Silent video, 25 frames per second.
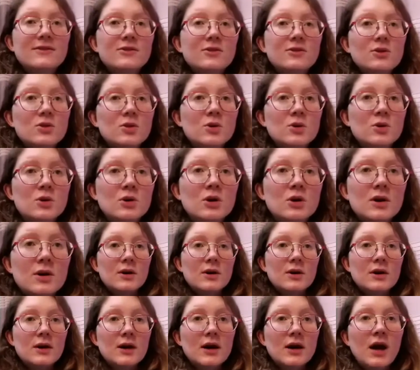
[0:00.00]
your
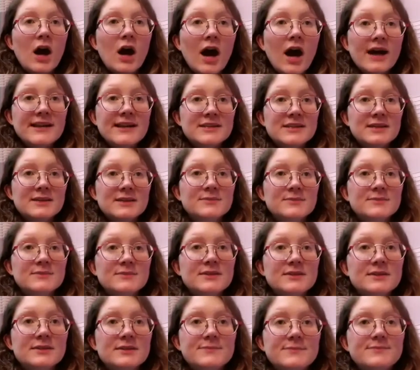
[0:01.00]

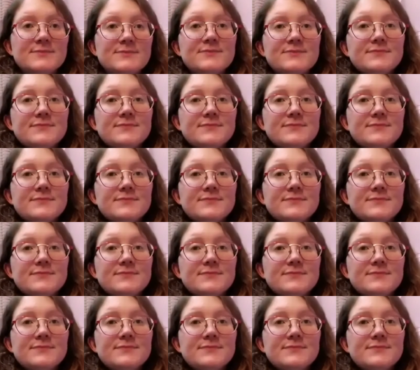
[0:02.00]
items.